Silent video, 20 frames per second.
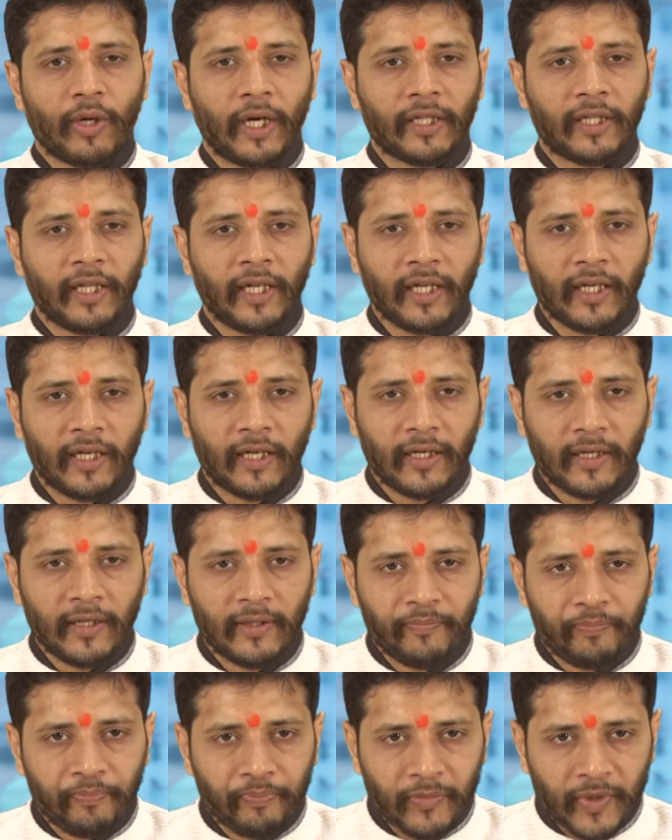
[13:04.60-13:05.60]
So I think
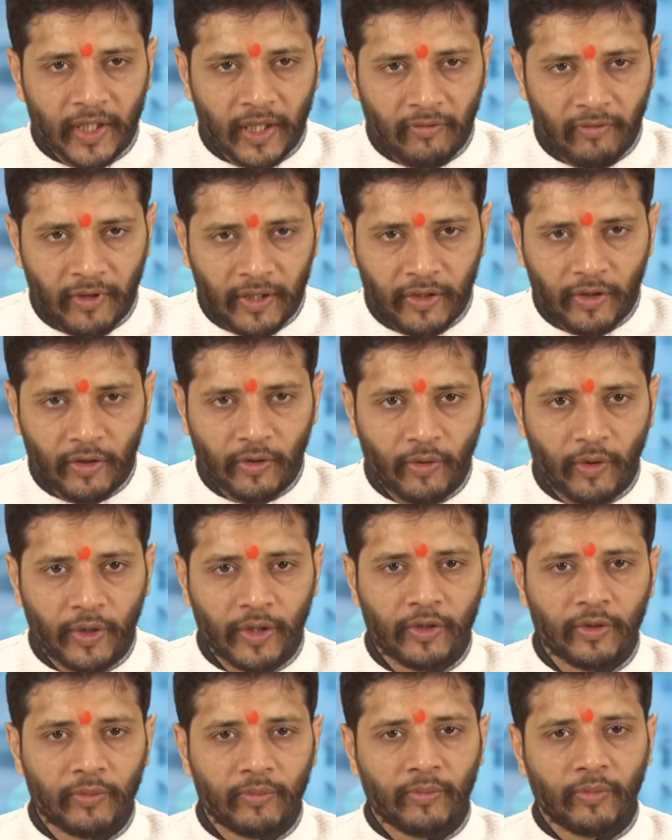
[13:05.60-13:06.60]
when you're
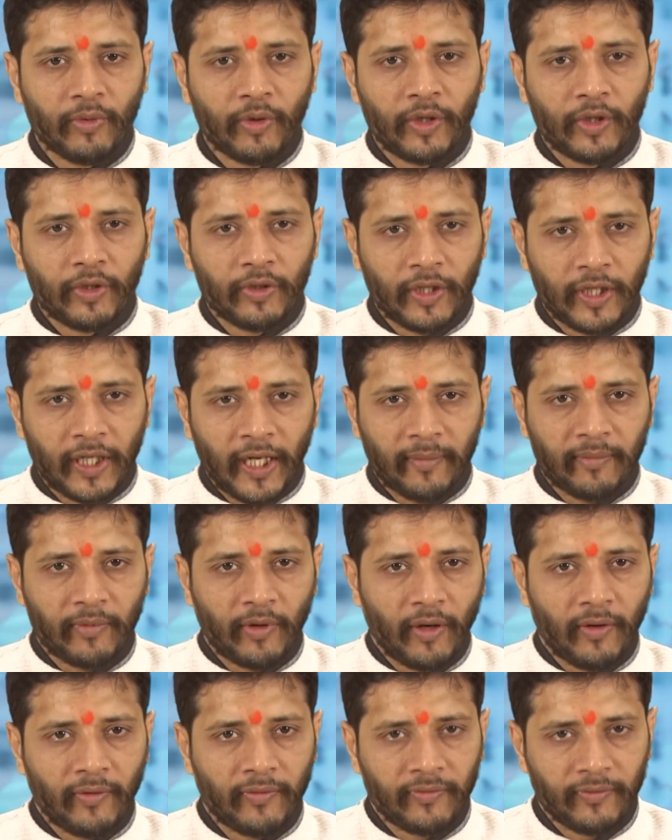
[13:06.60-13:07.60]
going to more into the
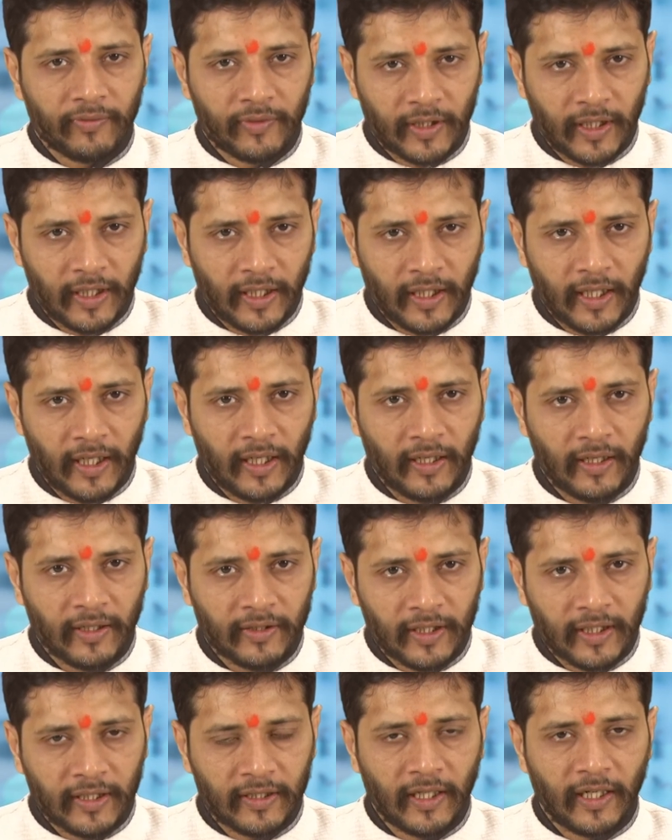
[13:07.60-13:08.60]
depth of
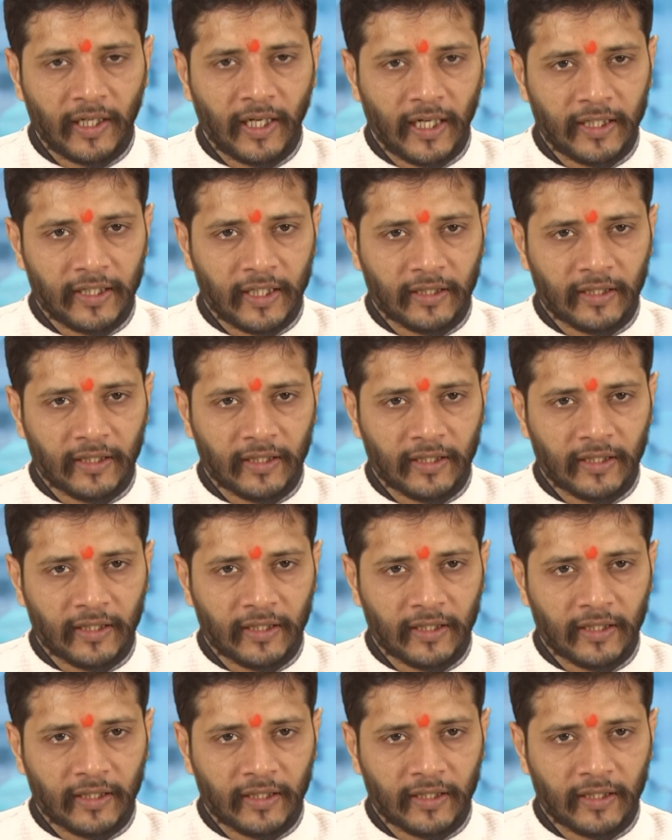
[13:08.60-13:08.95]
seasonal